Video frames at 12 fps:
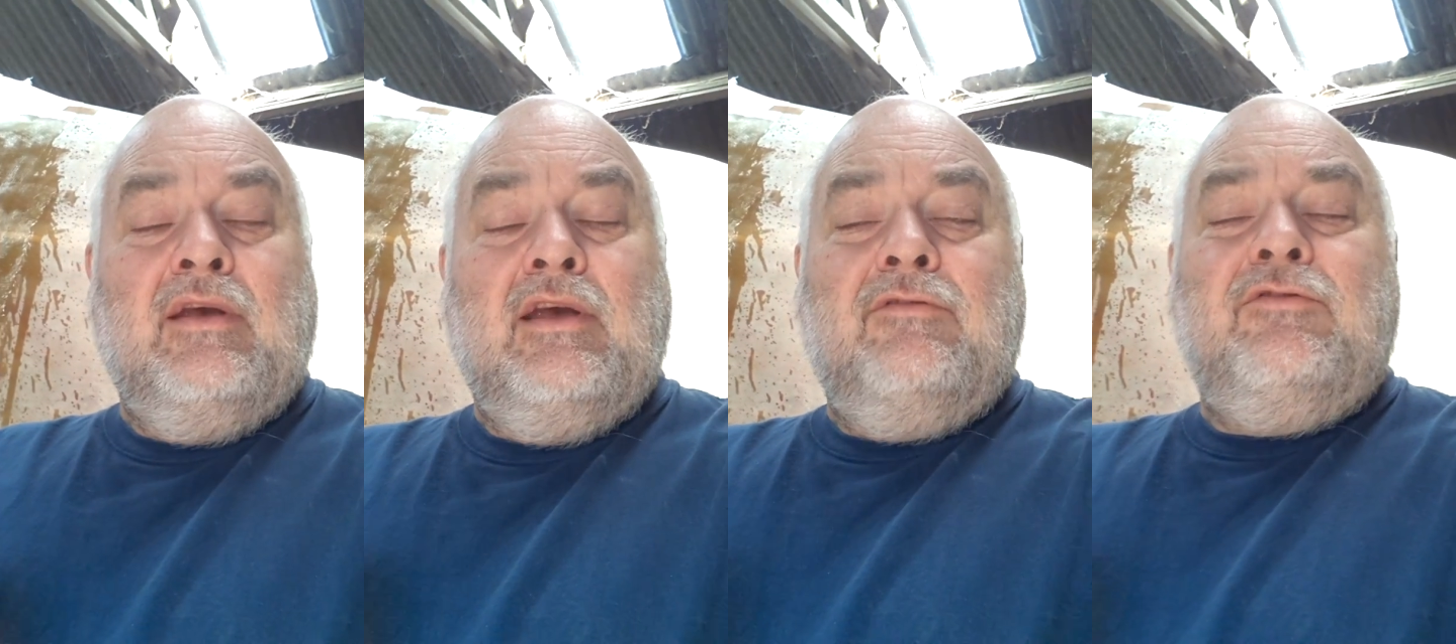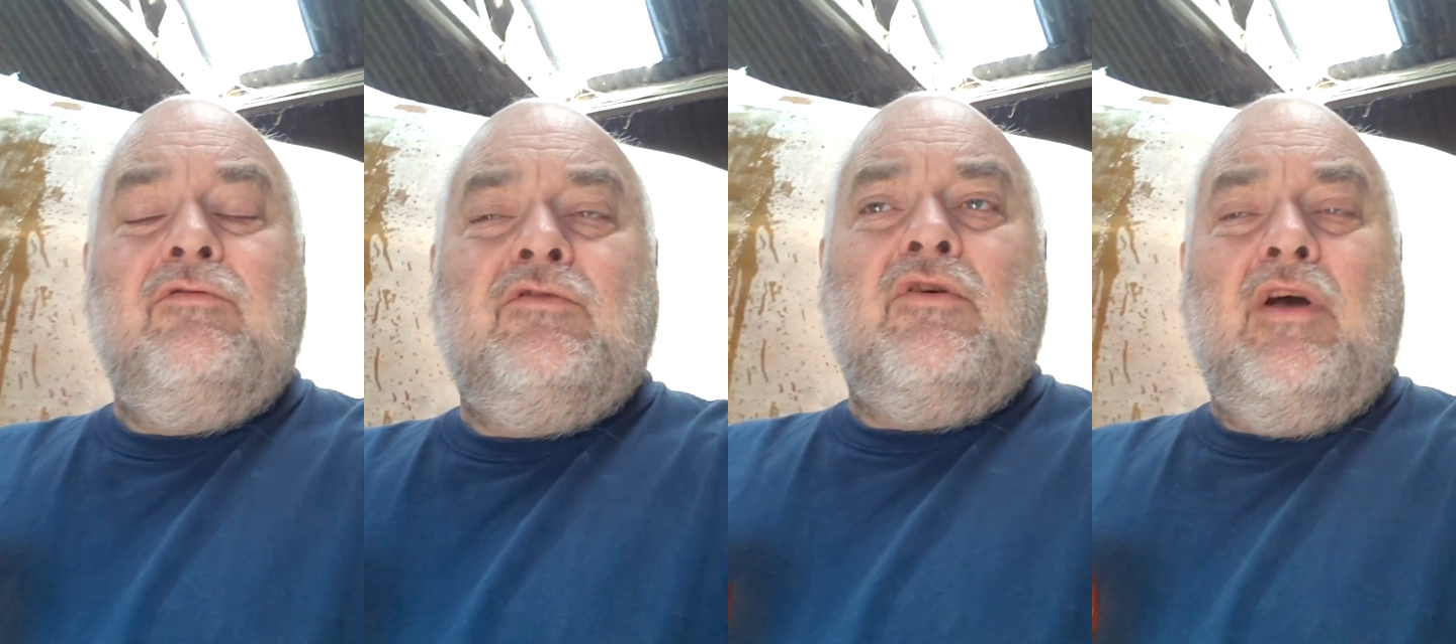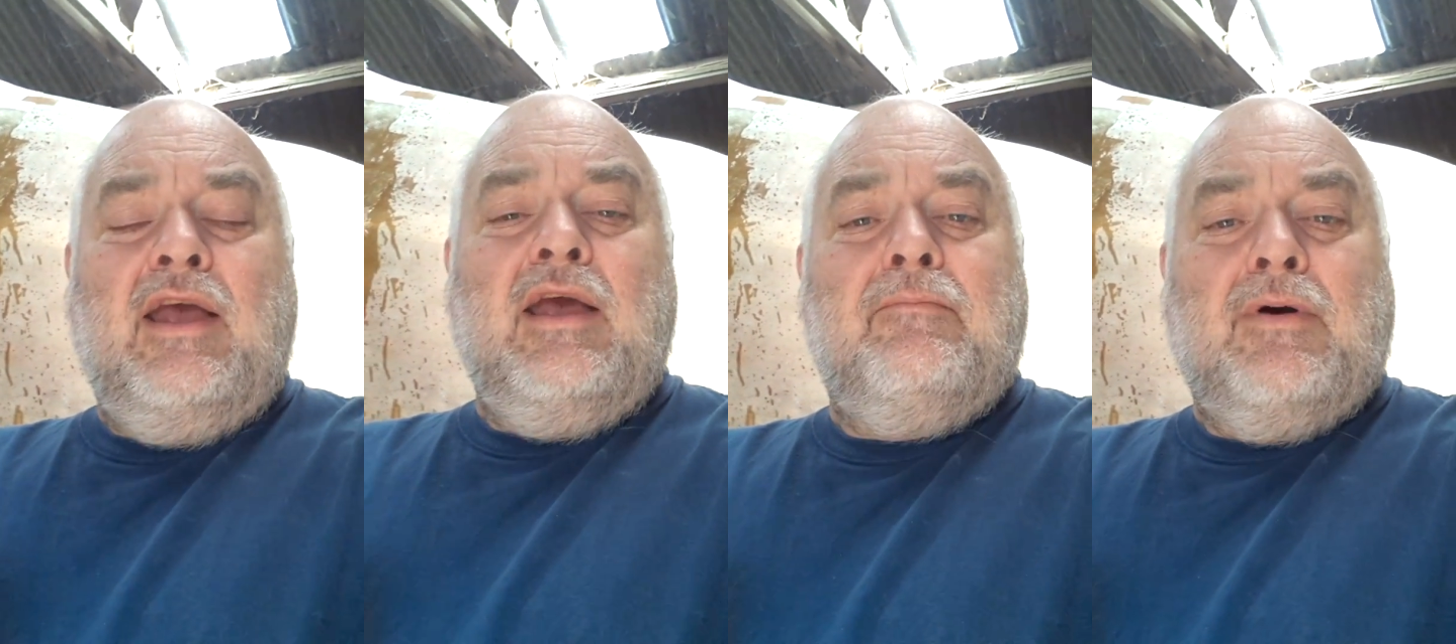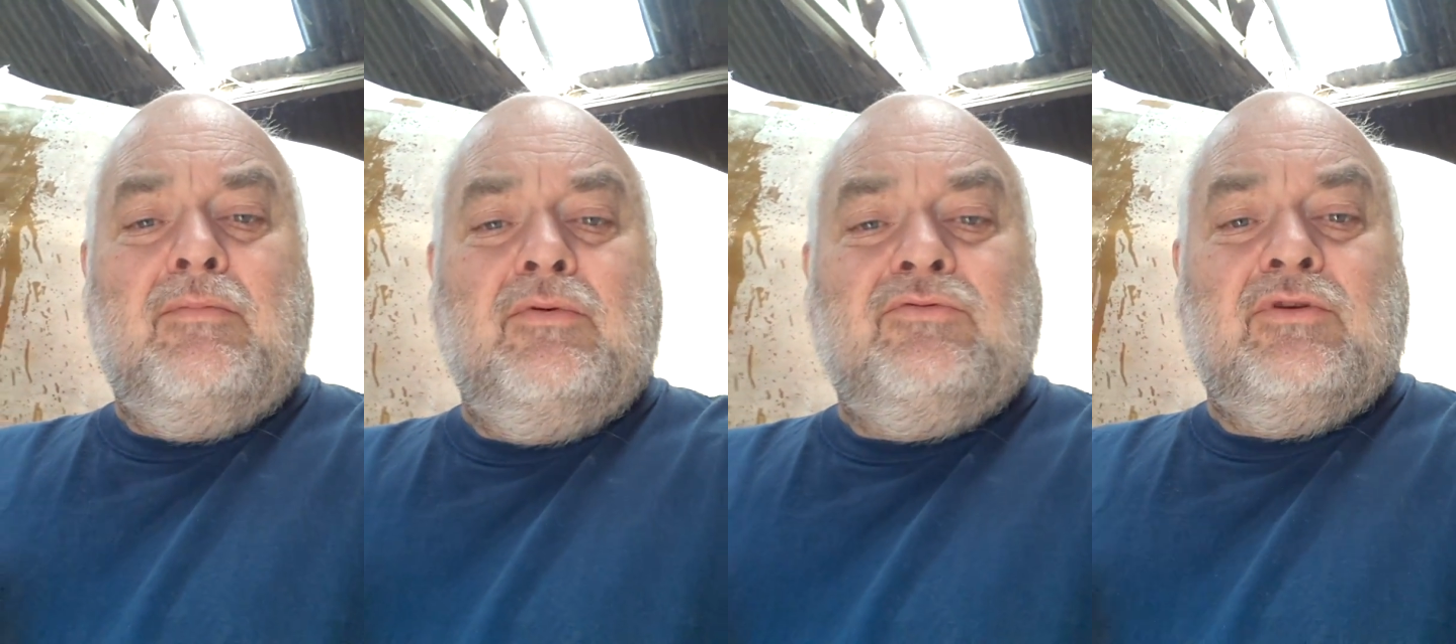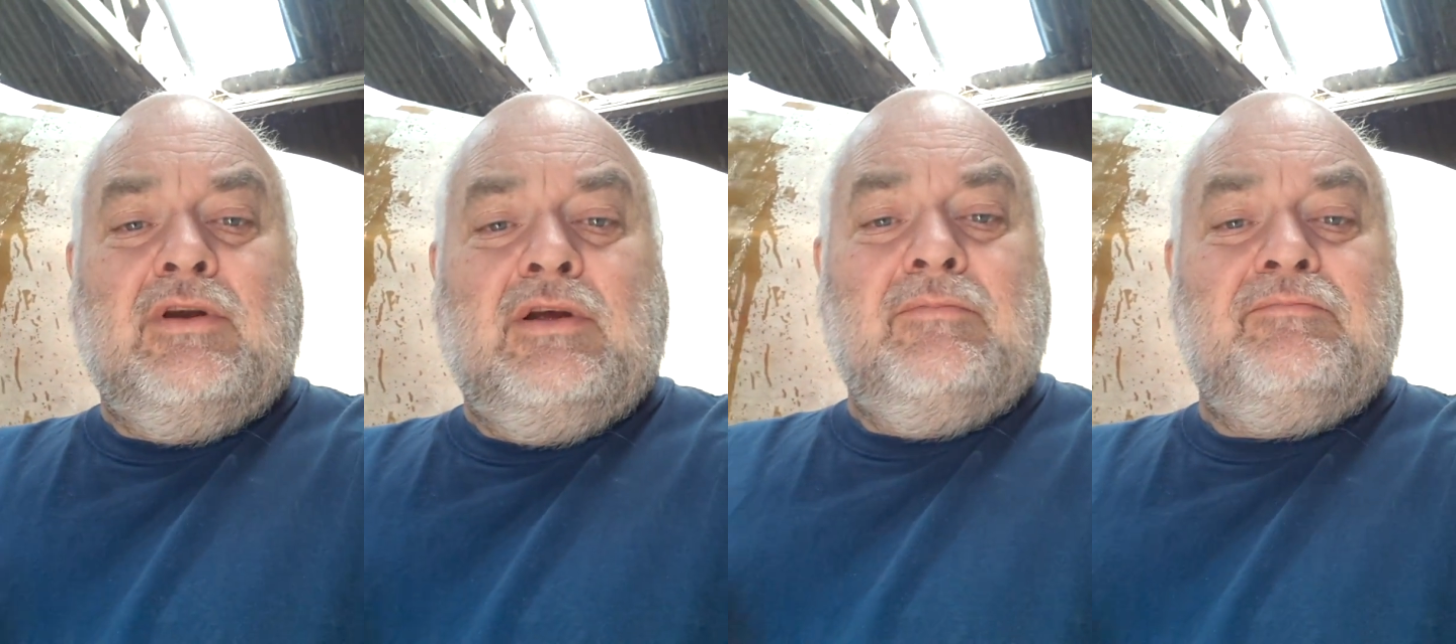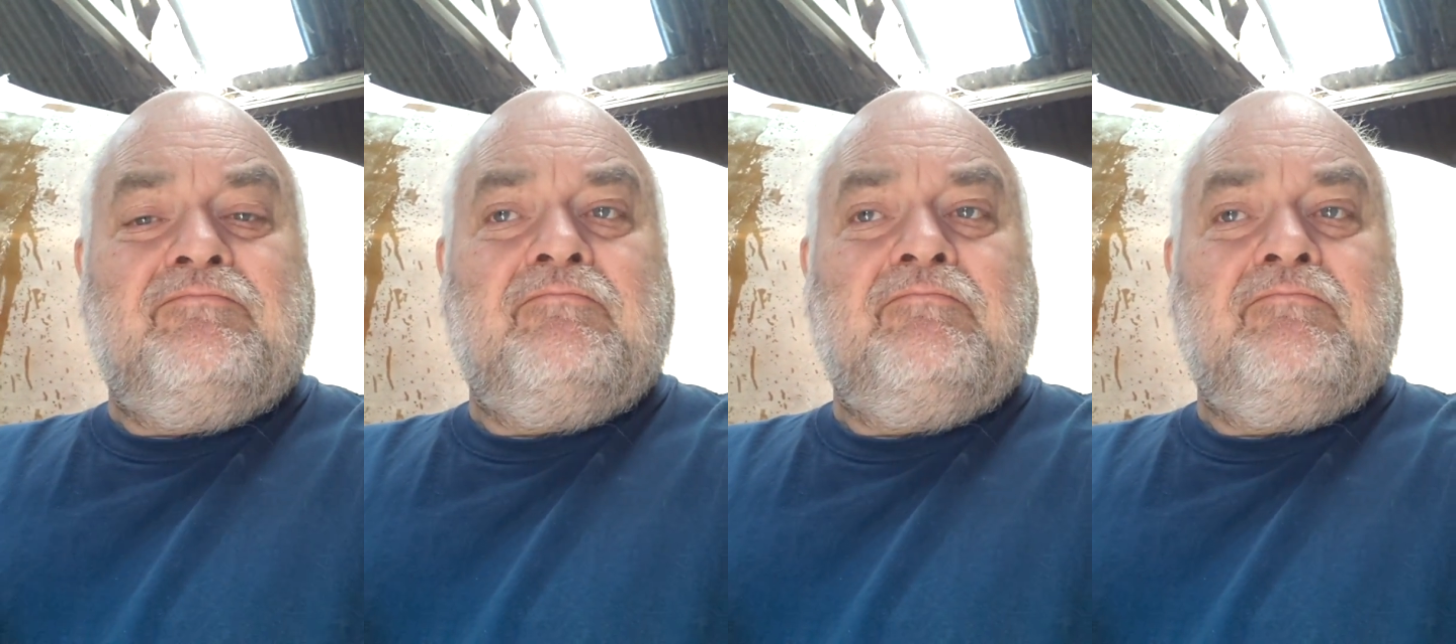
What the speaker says: If you've got air bubbles in it,